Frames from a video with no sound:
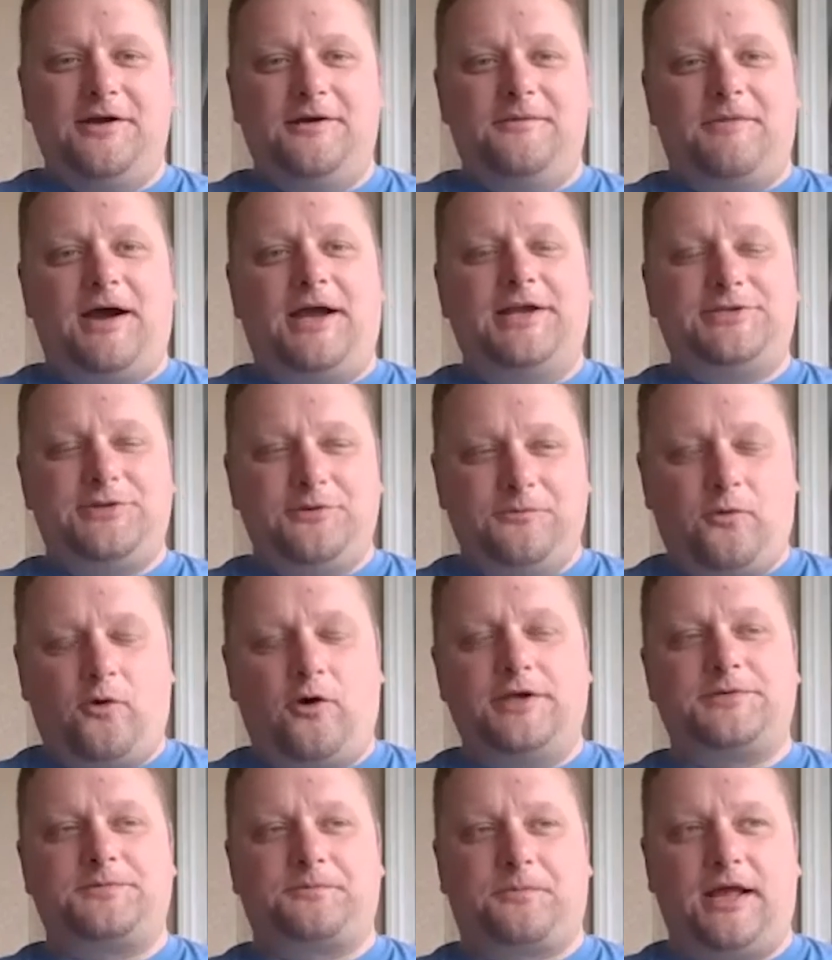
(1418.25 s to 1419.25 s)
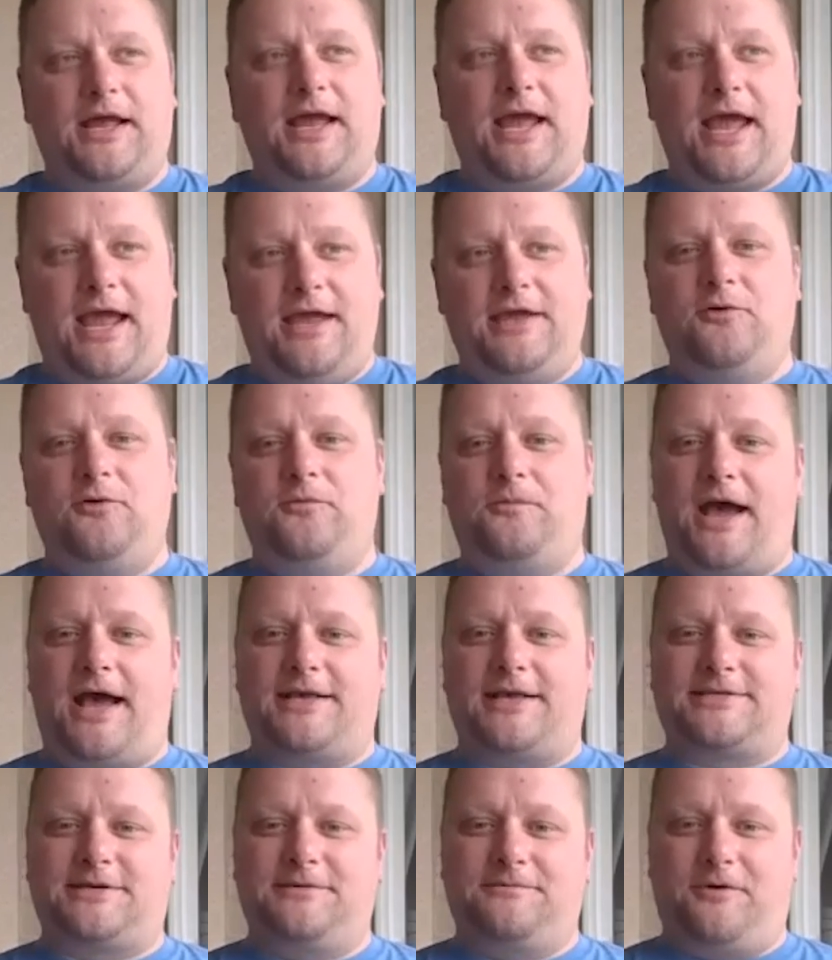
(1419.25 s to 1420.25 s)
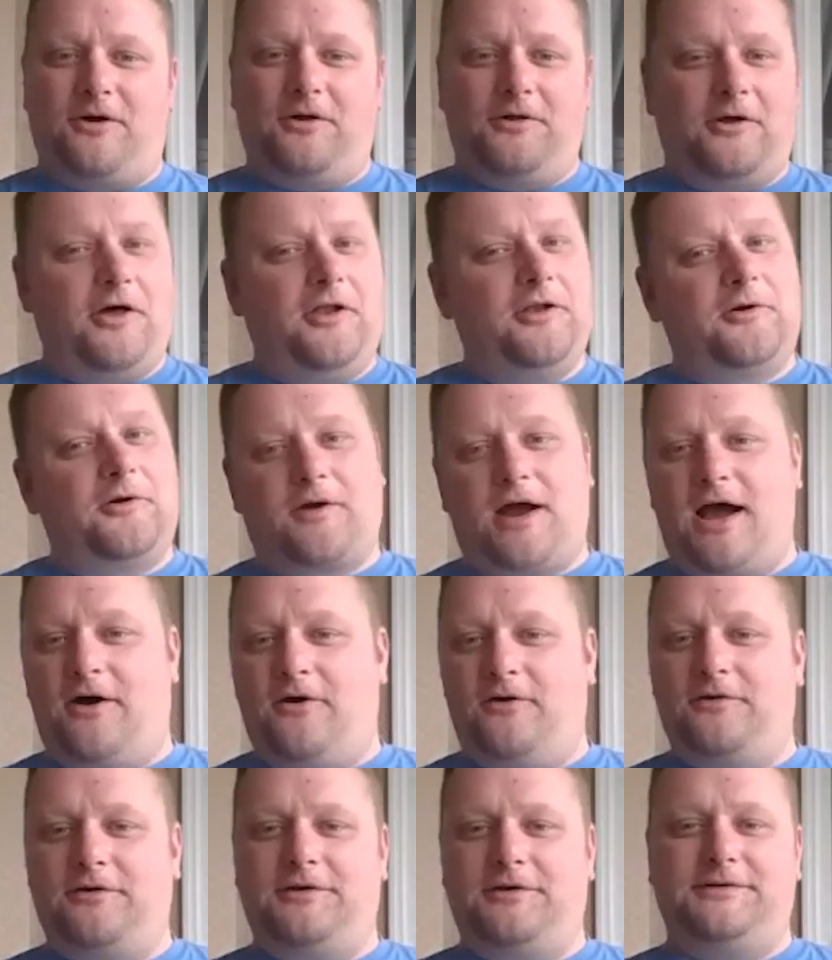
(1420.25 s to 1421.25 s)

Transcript: my two boys play AAU basketball all around.